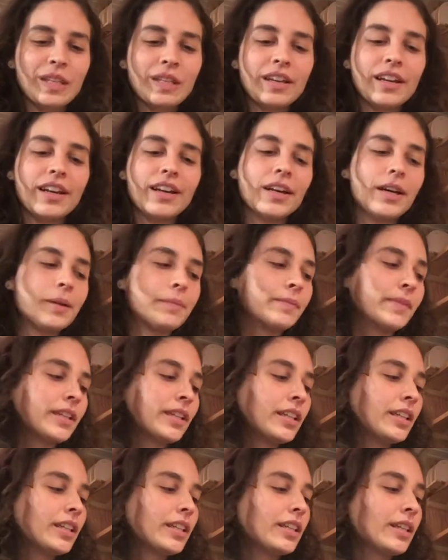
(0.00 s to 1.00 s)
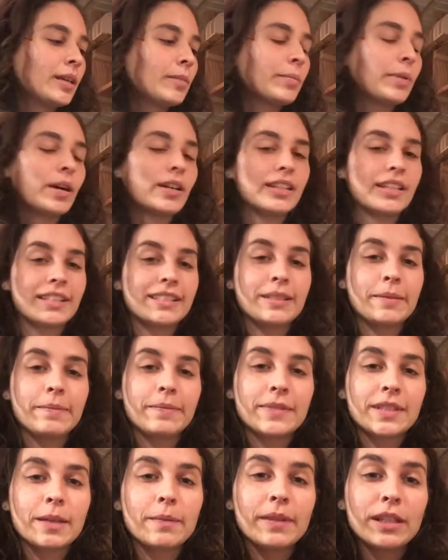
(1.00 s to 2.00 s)
But
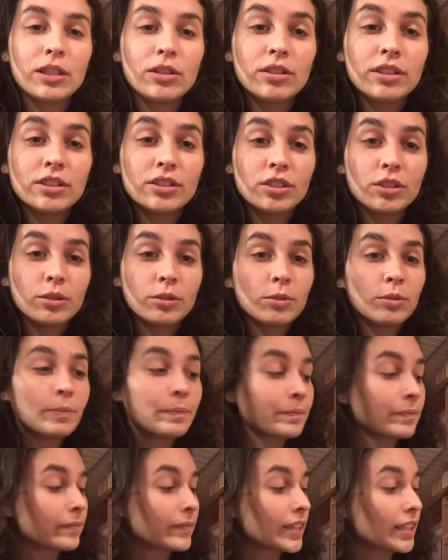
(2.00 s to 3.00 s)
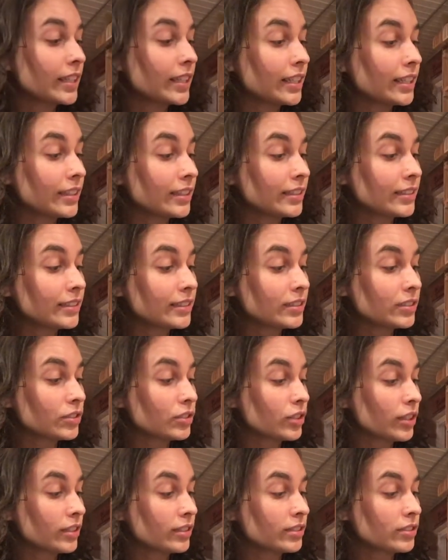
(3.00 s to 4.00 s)
something you can do is
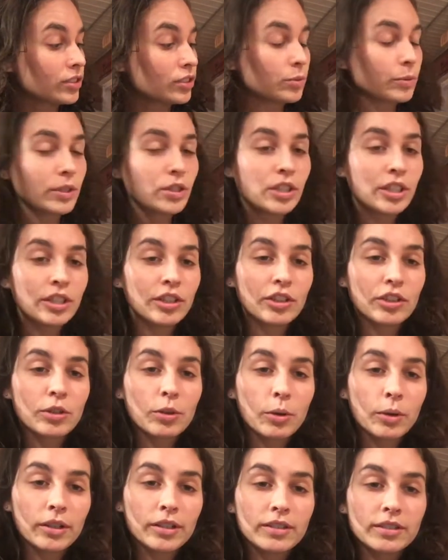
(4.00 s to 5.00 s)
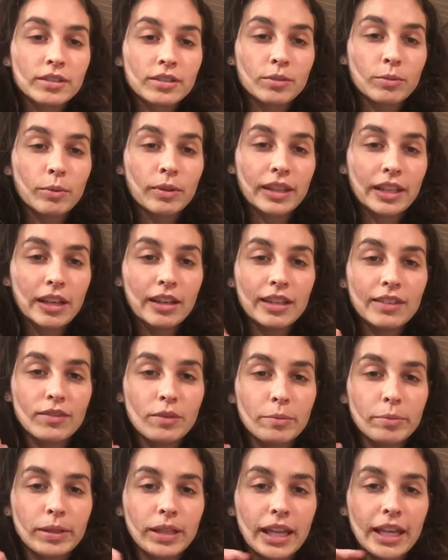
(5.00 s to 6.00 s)
just switching your chords without
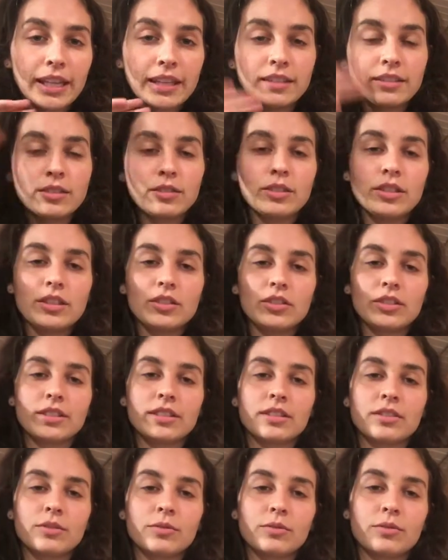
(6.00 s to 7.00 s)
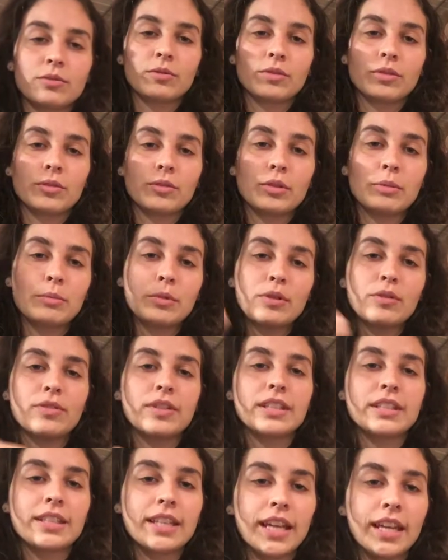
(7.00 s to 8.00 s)
even playing. So you can just remove
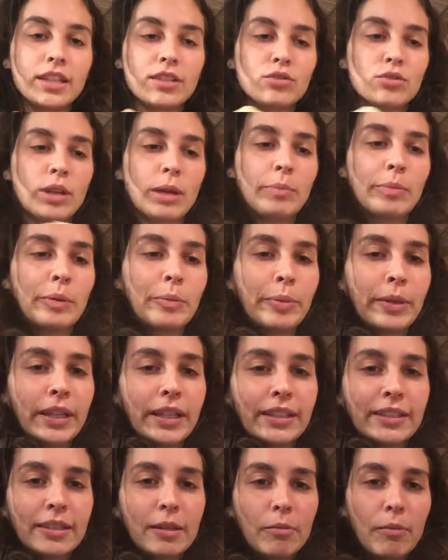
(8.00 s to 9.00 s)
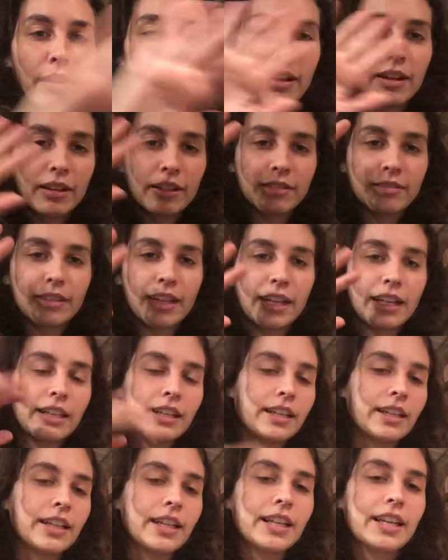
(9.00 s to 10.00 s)
this hand, drop your pick somewhere,
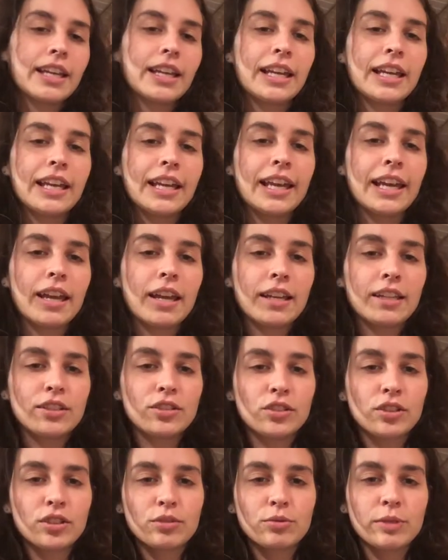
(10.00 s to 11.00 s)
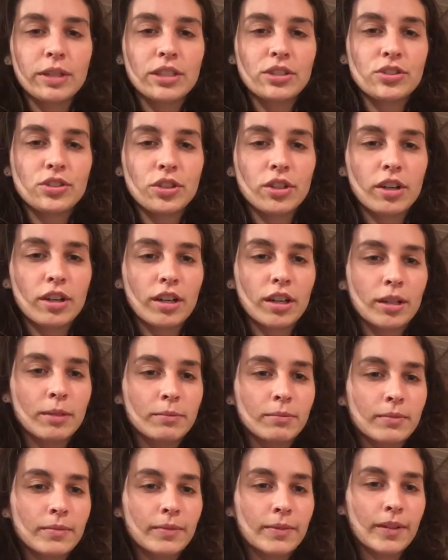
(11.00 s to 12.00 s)
right? And just rest your
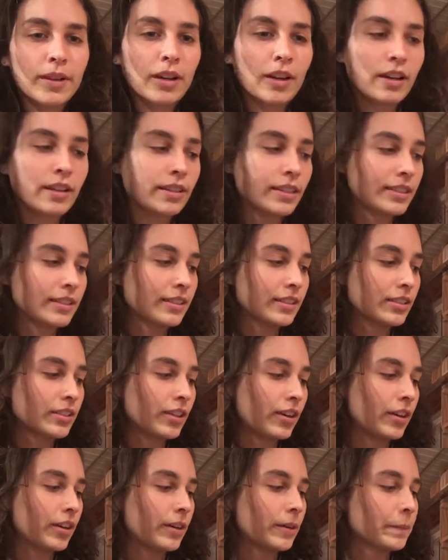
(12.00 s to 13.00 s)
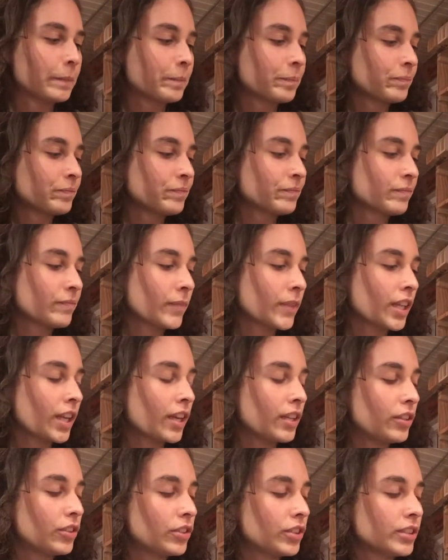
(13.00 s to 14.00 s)
arm on this guitar.
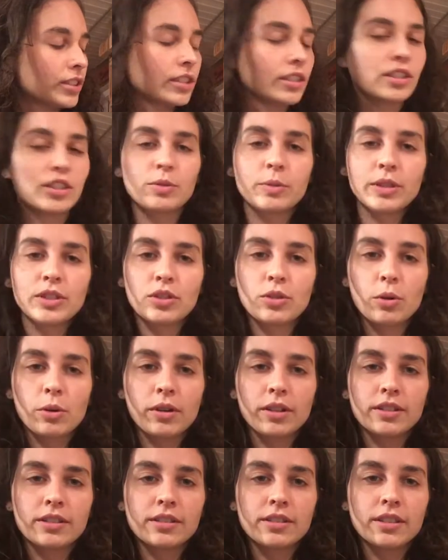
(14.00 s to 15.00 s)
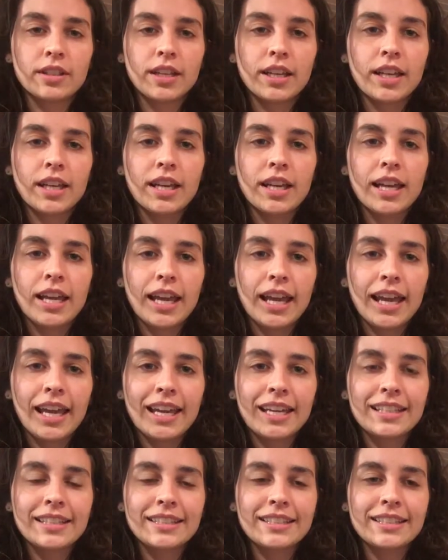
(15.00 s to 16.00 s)
And you're just going to switch chords.
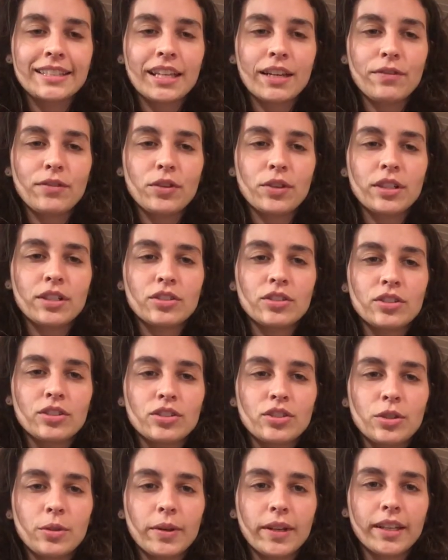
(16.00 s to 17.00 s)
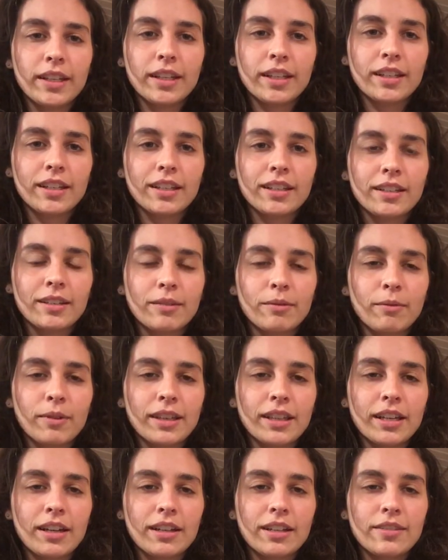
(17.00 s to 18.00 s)
And see if you can just do it
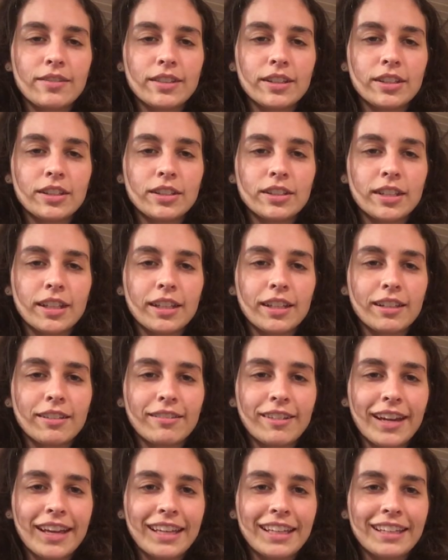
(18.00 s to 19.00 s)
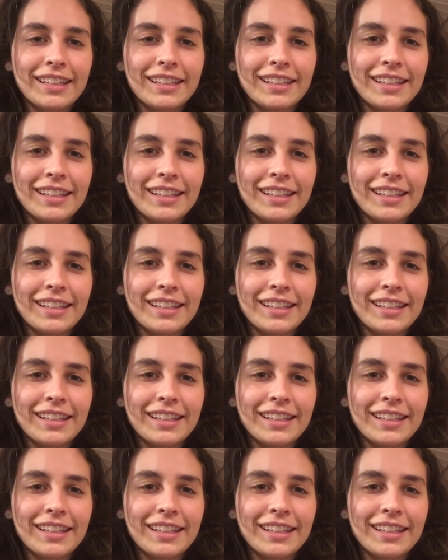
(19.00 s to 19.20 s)
without even looking, right?